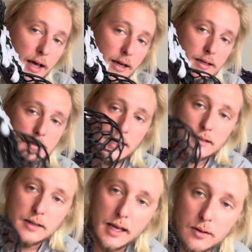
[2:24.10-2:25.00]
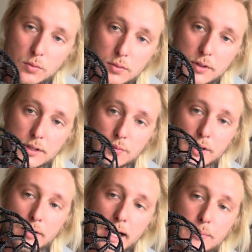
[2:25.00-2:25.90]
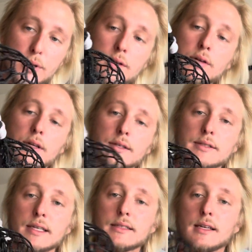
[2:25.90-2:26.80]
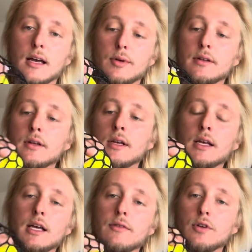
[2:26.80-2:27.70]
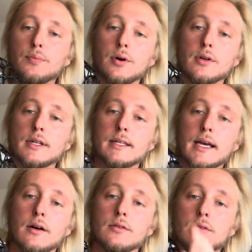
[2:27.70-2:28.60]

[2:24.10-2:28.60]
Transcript: because that is what'll happen in 6 diamond. If you pull it down